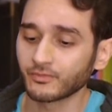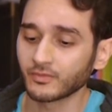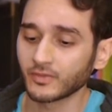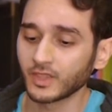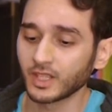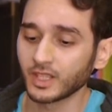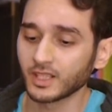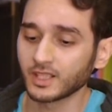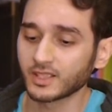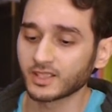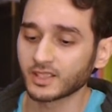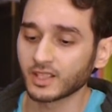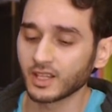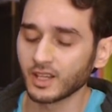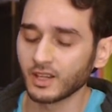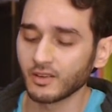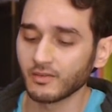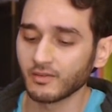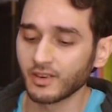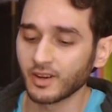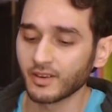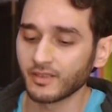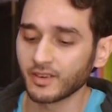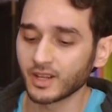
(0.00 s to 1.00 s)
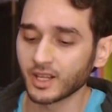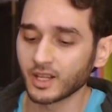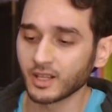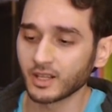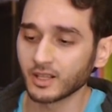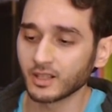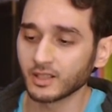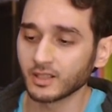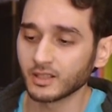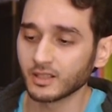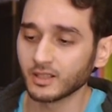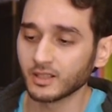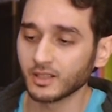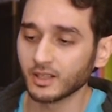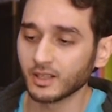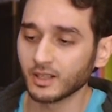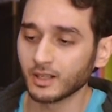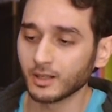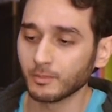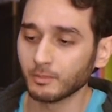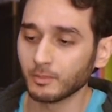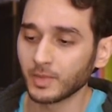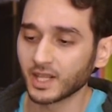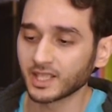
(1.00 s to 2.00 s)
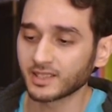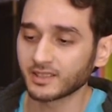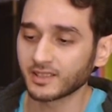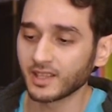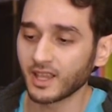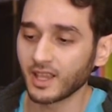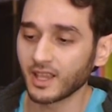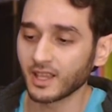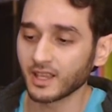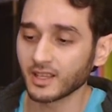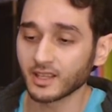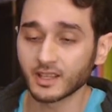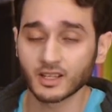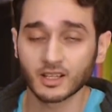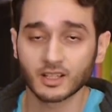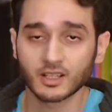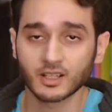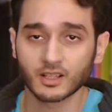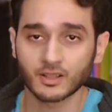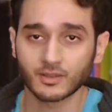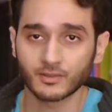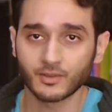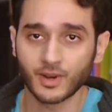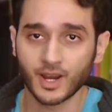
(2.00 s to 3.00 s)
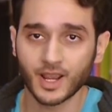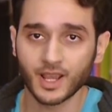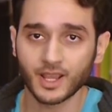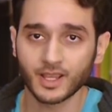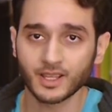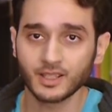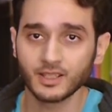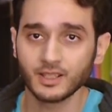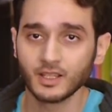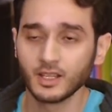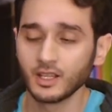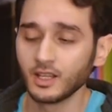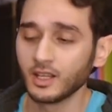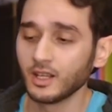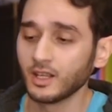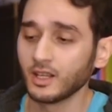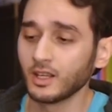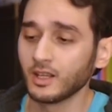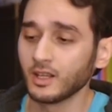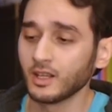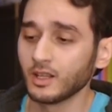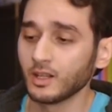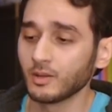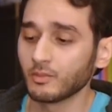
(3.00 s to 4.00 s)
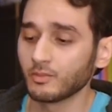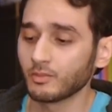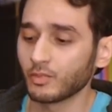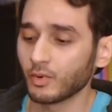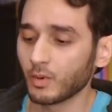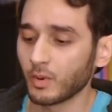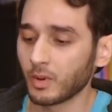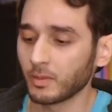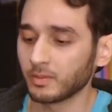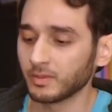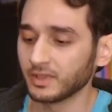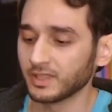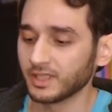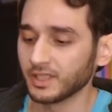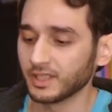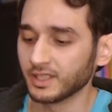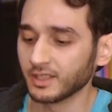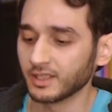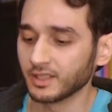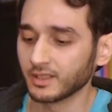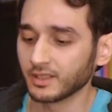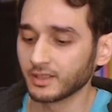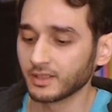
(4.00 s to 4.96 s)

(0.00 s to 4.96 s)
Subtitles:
it's a very matte gray, probably